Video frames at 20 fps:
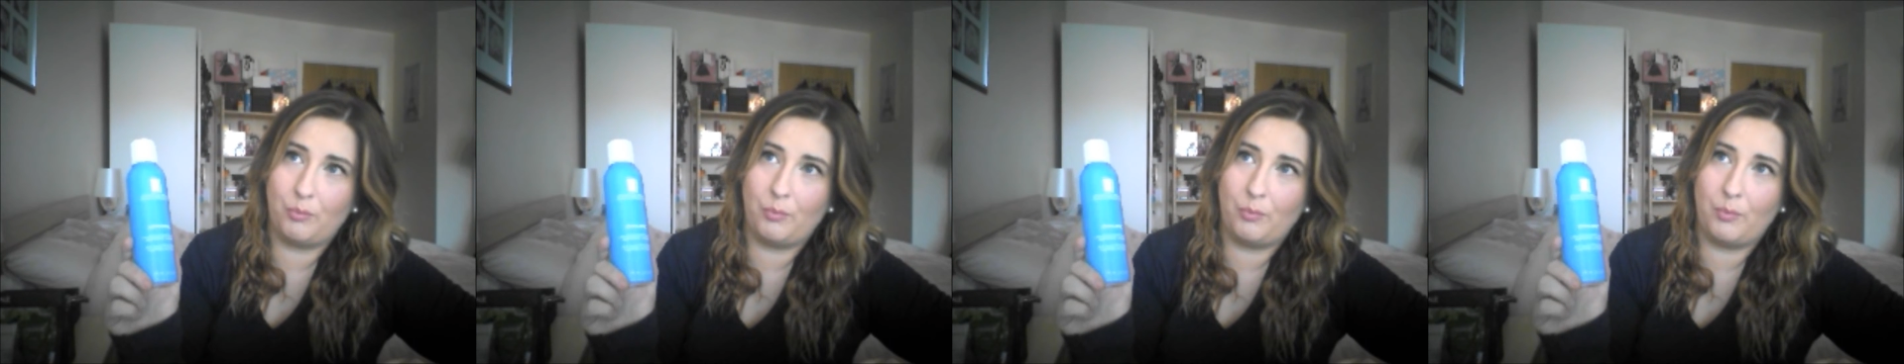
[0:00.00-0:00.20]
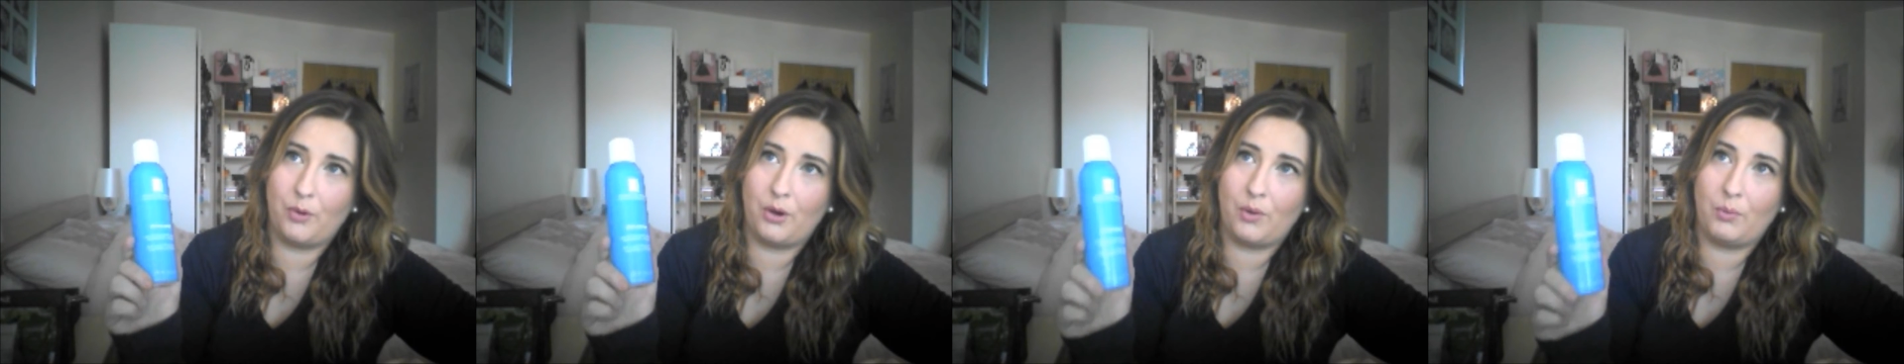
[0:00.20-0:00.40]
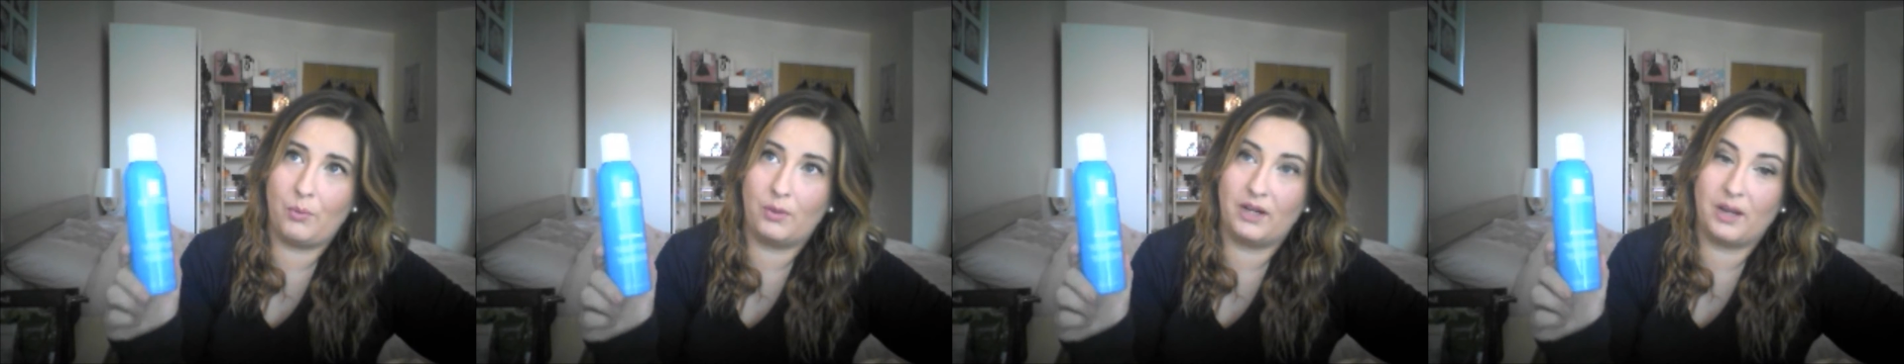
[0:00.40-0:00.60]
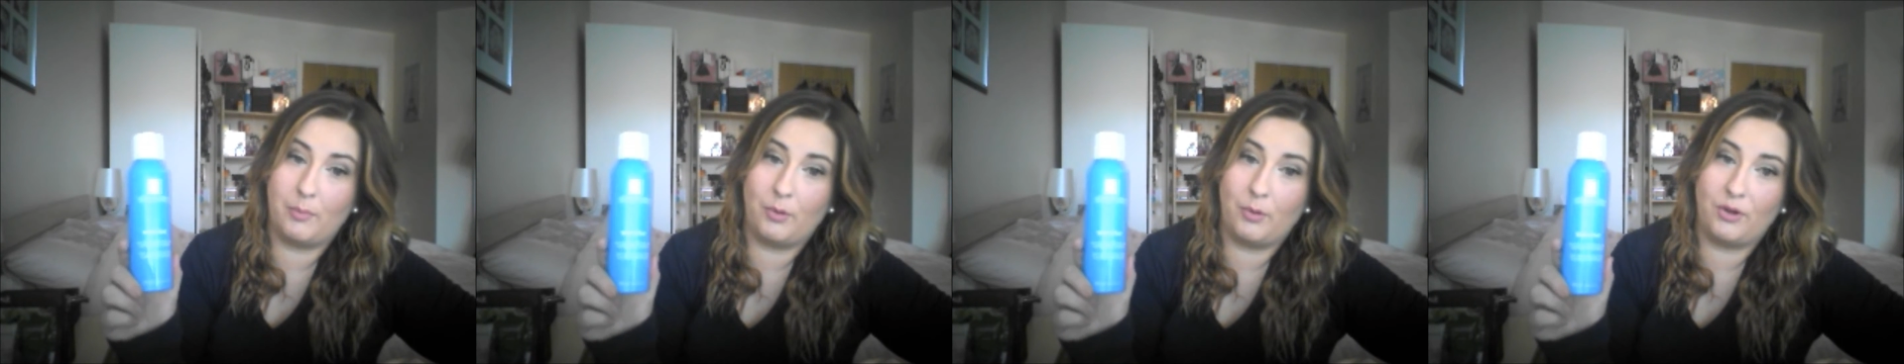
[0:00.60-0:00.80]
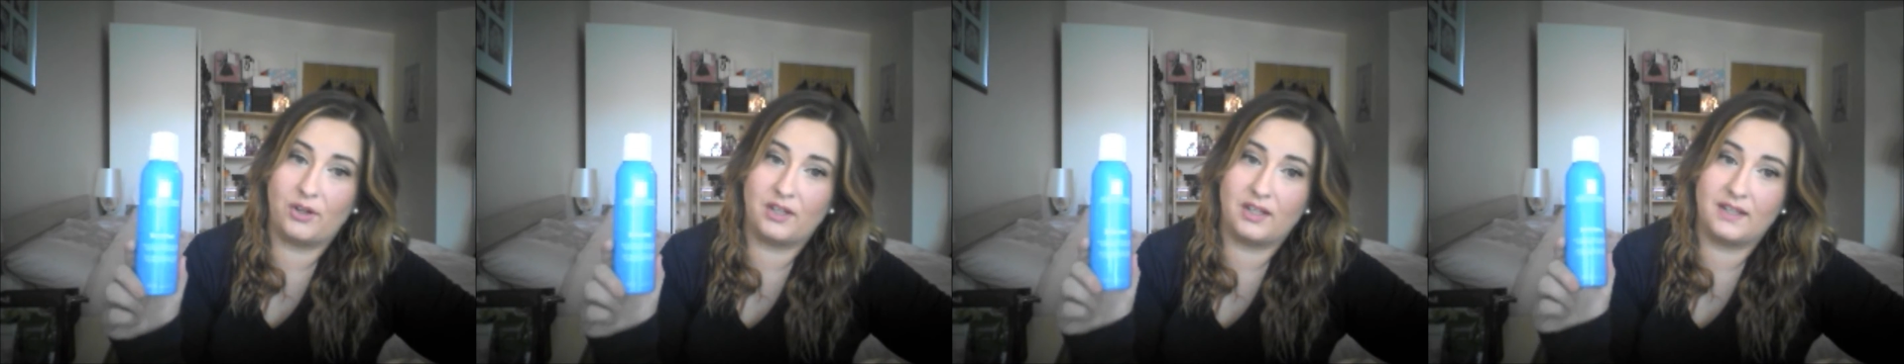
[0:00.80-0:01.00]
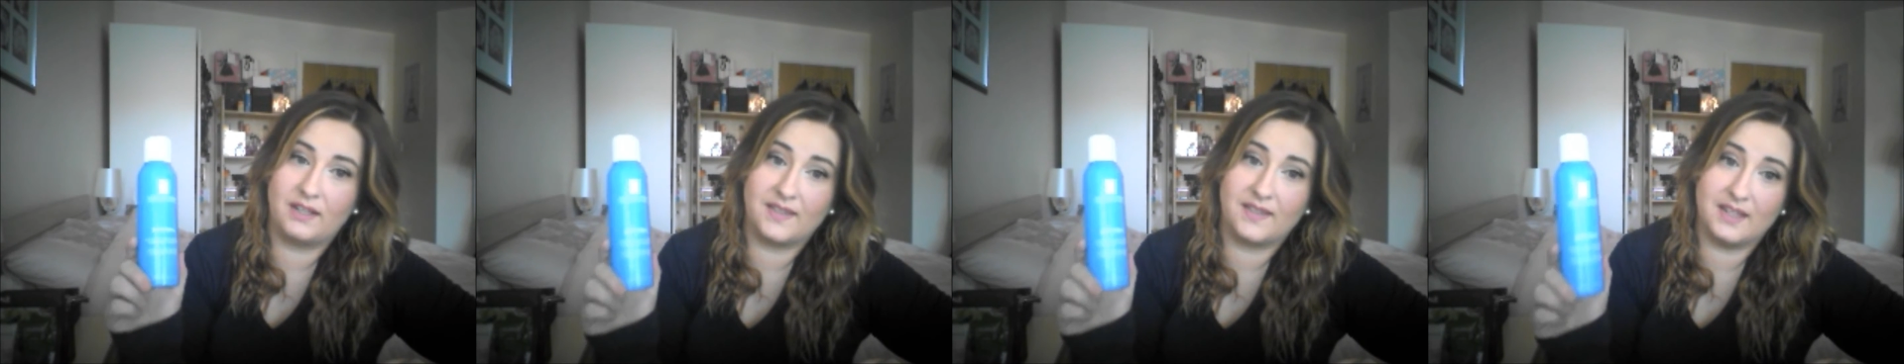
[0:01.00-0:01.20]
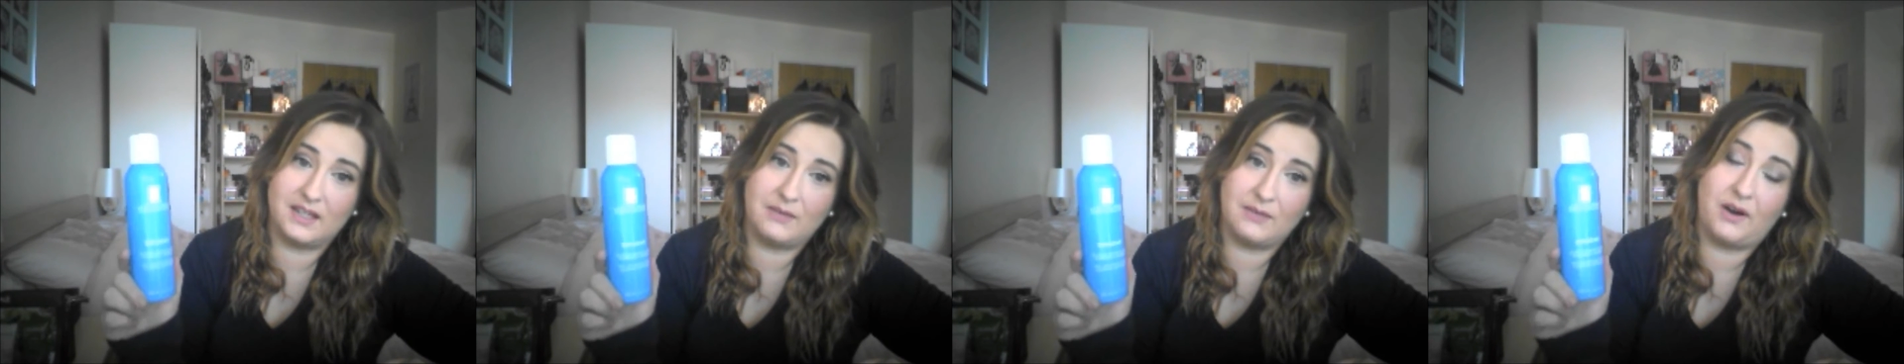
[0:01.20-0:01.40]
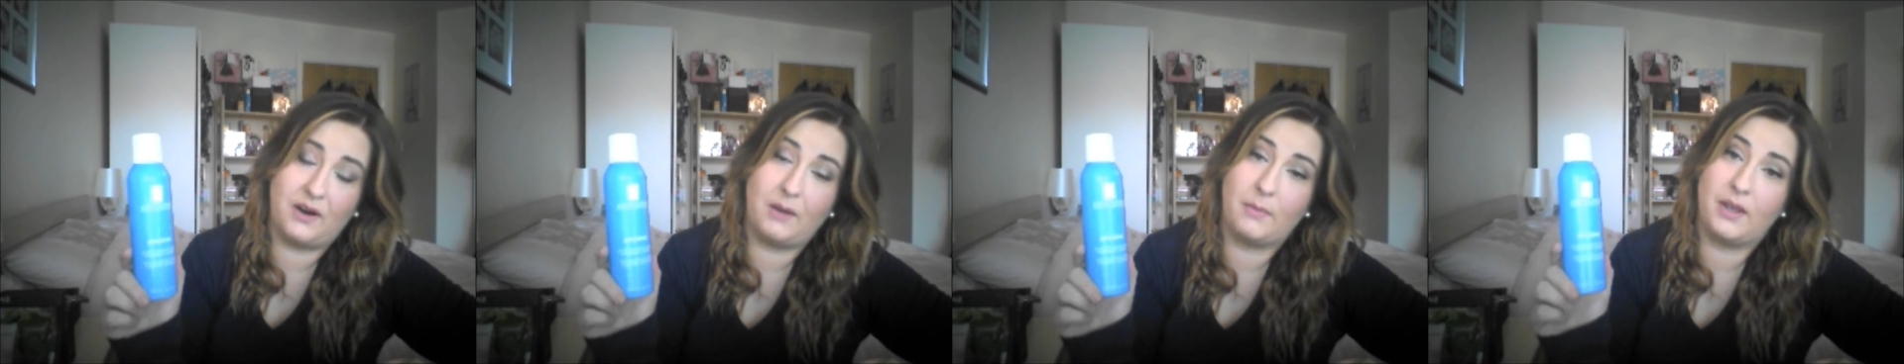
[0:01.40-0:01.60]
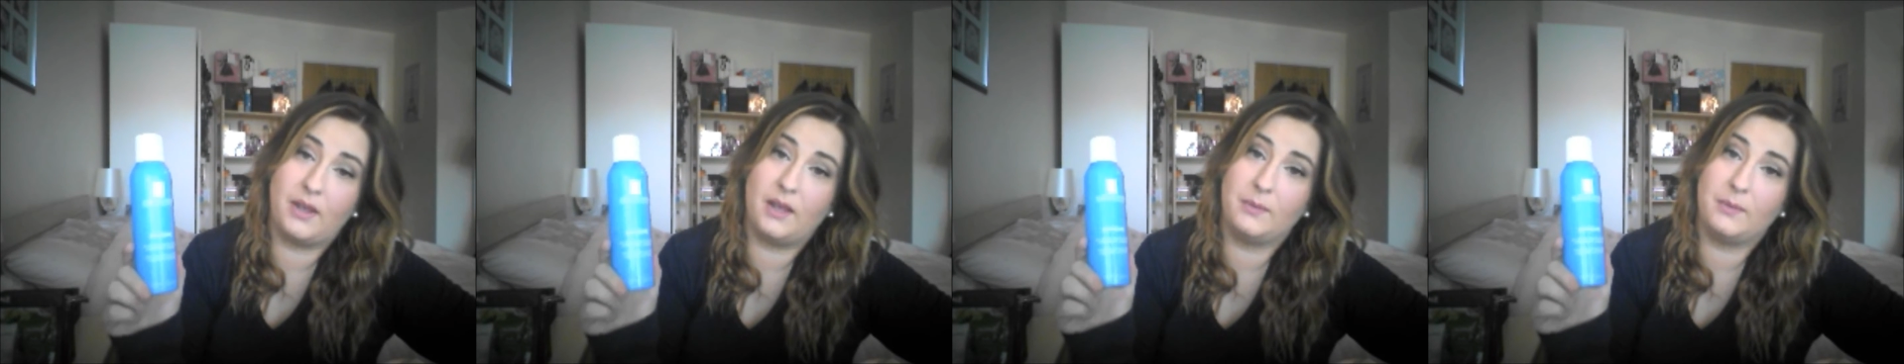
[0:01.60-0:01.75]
But when I bought it in City Pharma,